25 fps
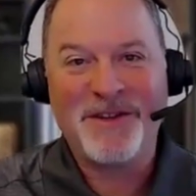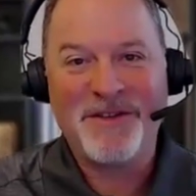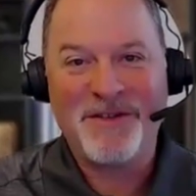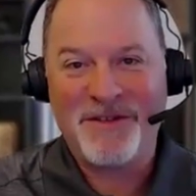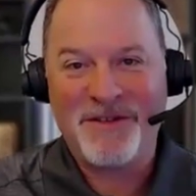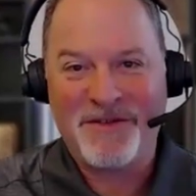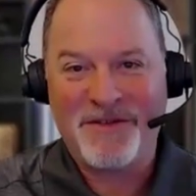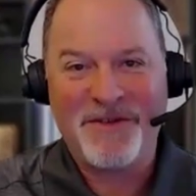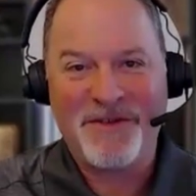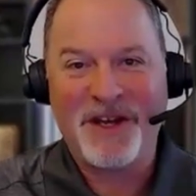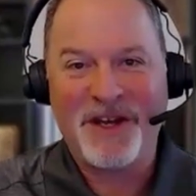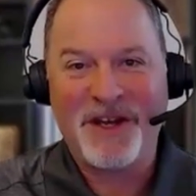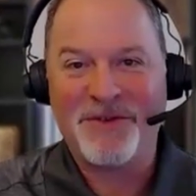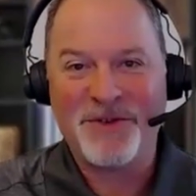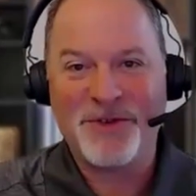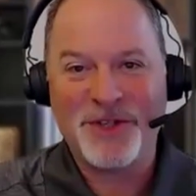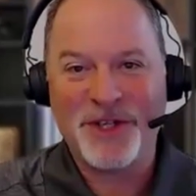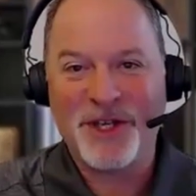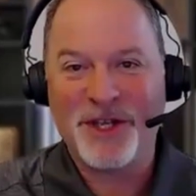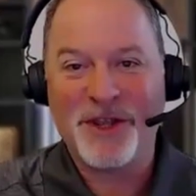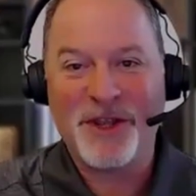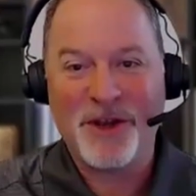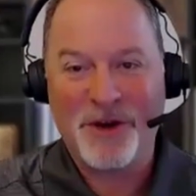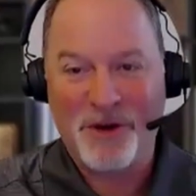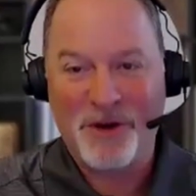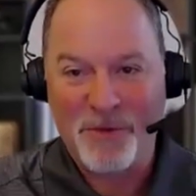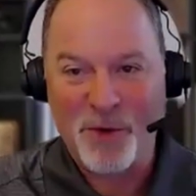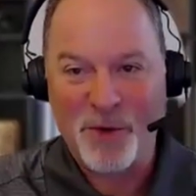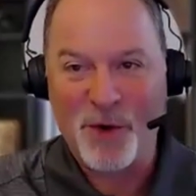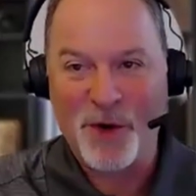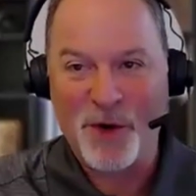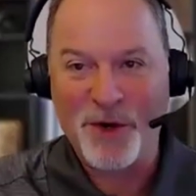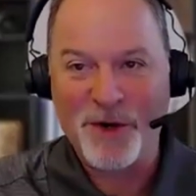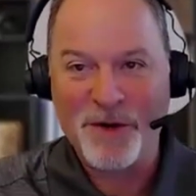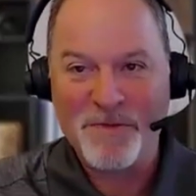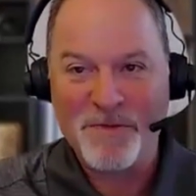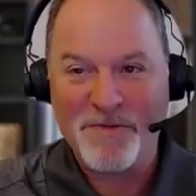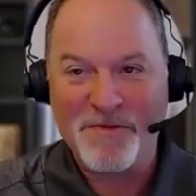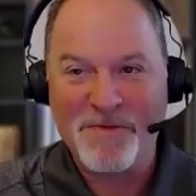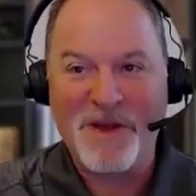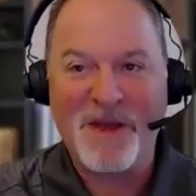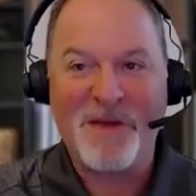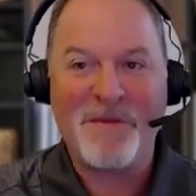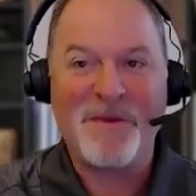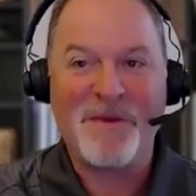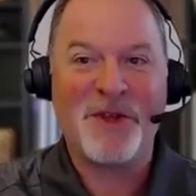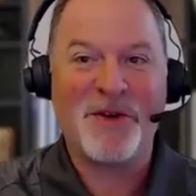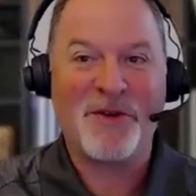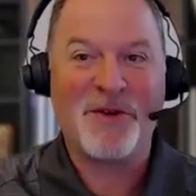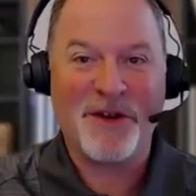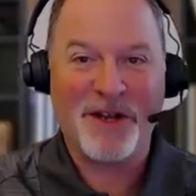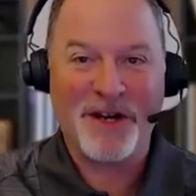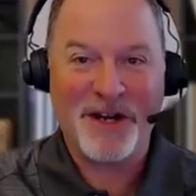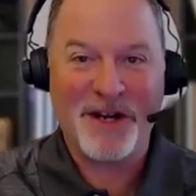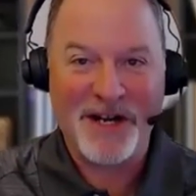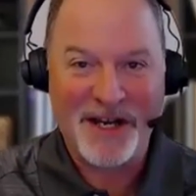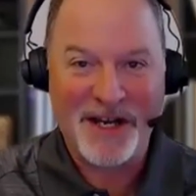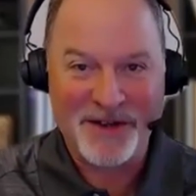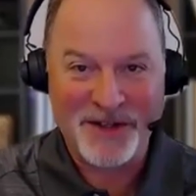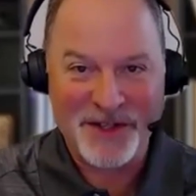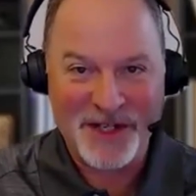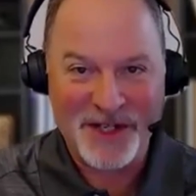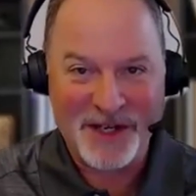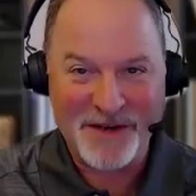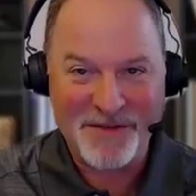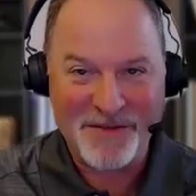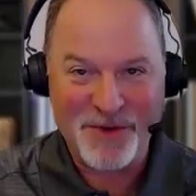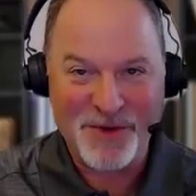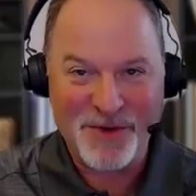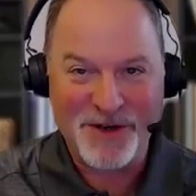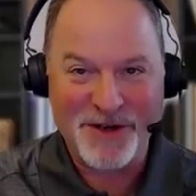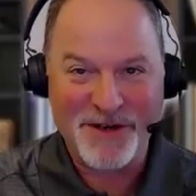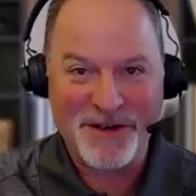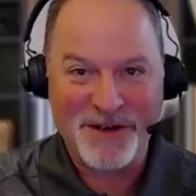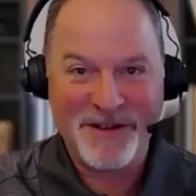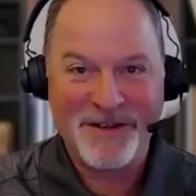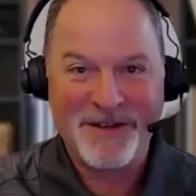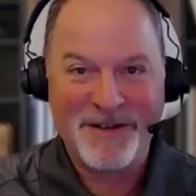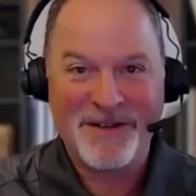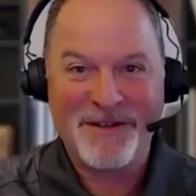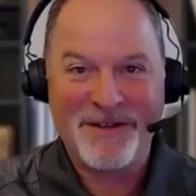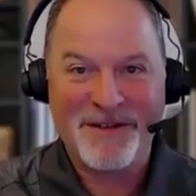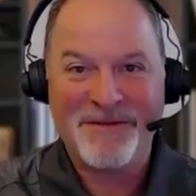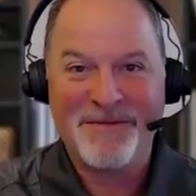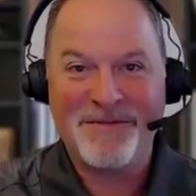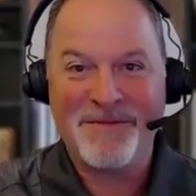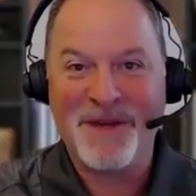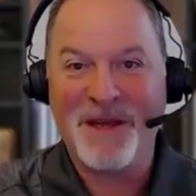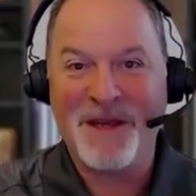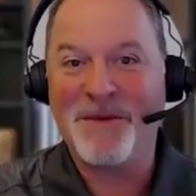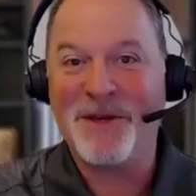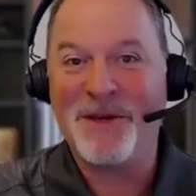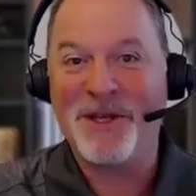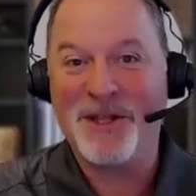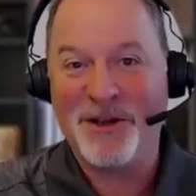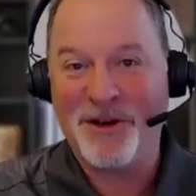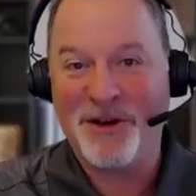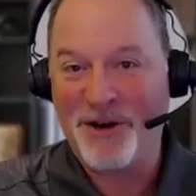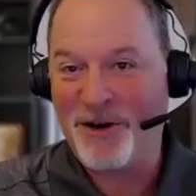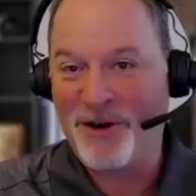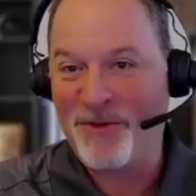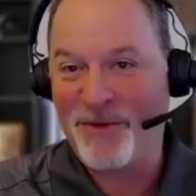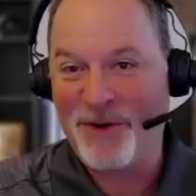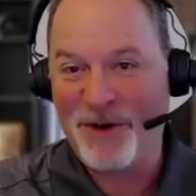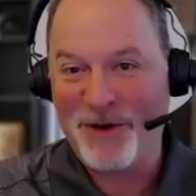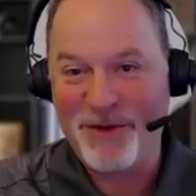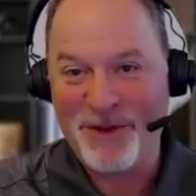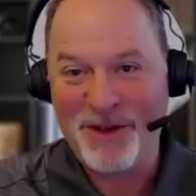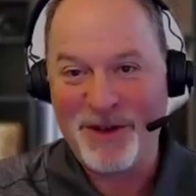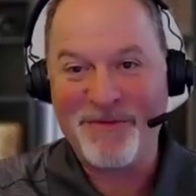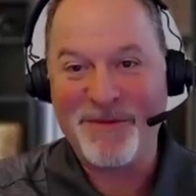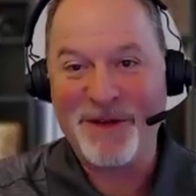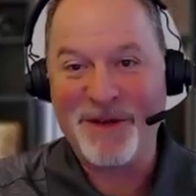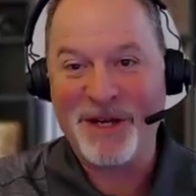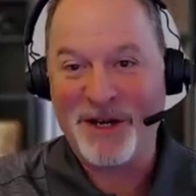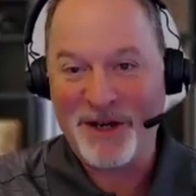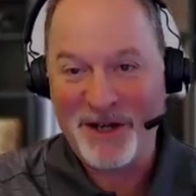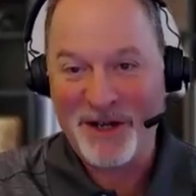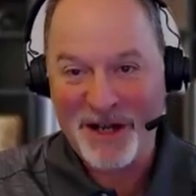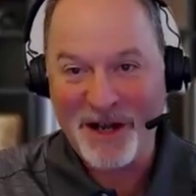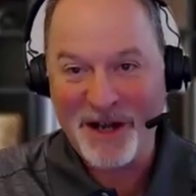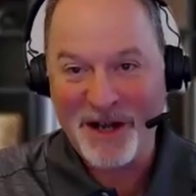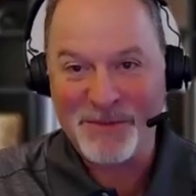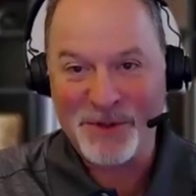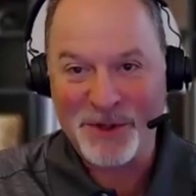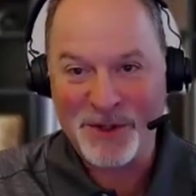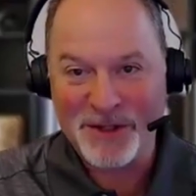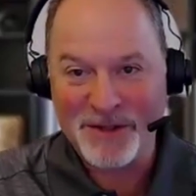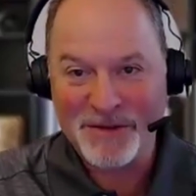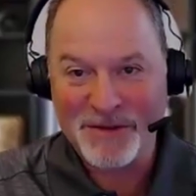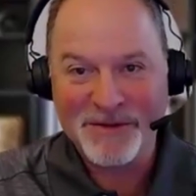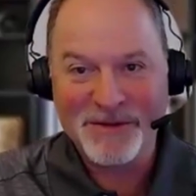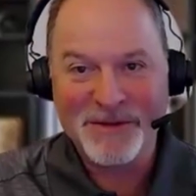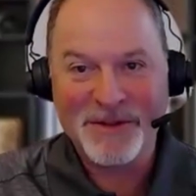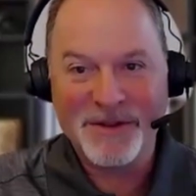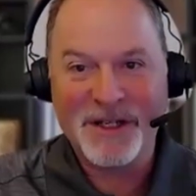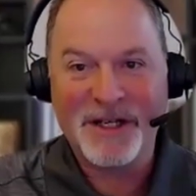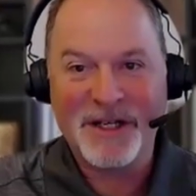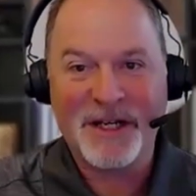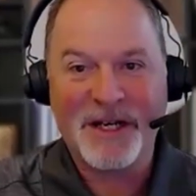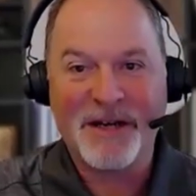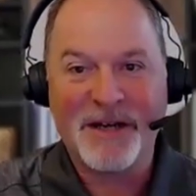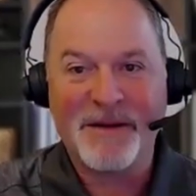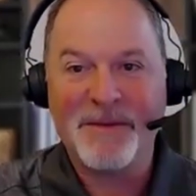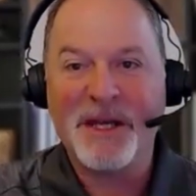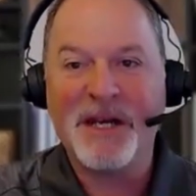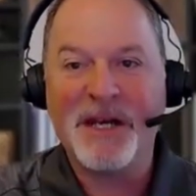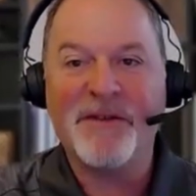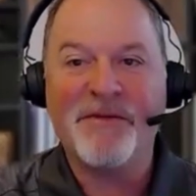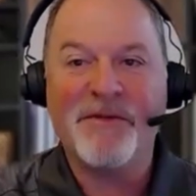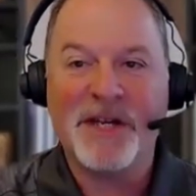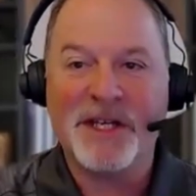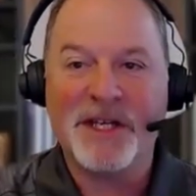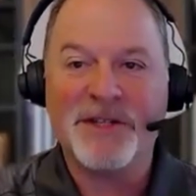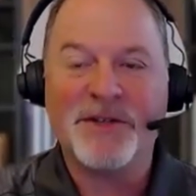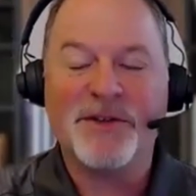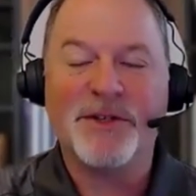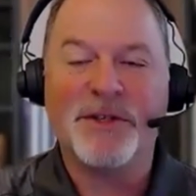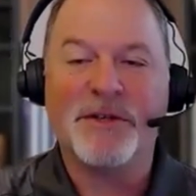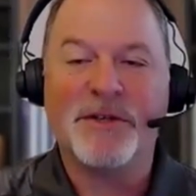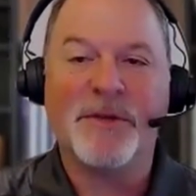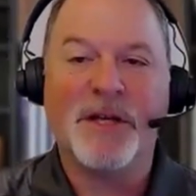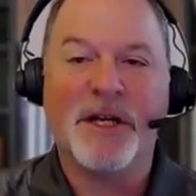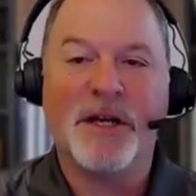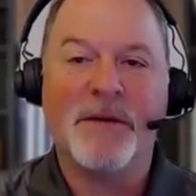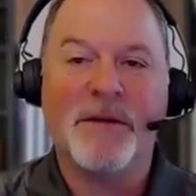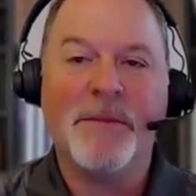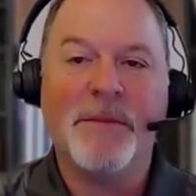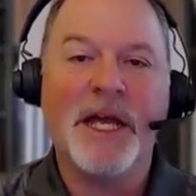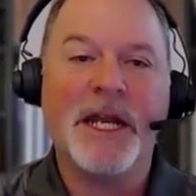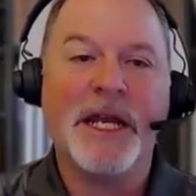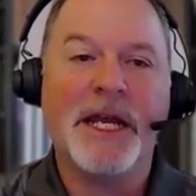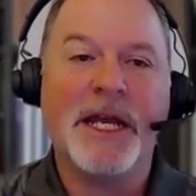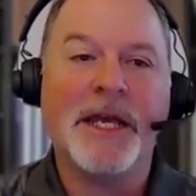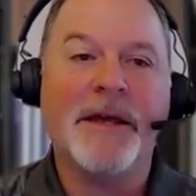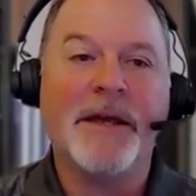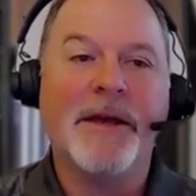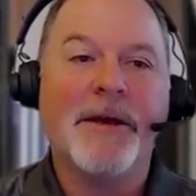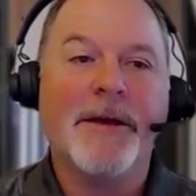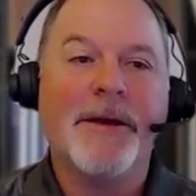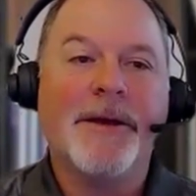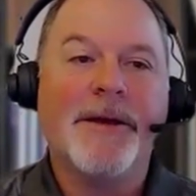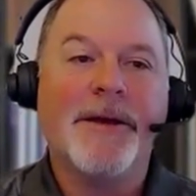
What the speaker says: The founder's on their board, maybe they're on an outside board, maybe in their career they've been on a couple, and investors have been on many.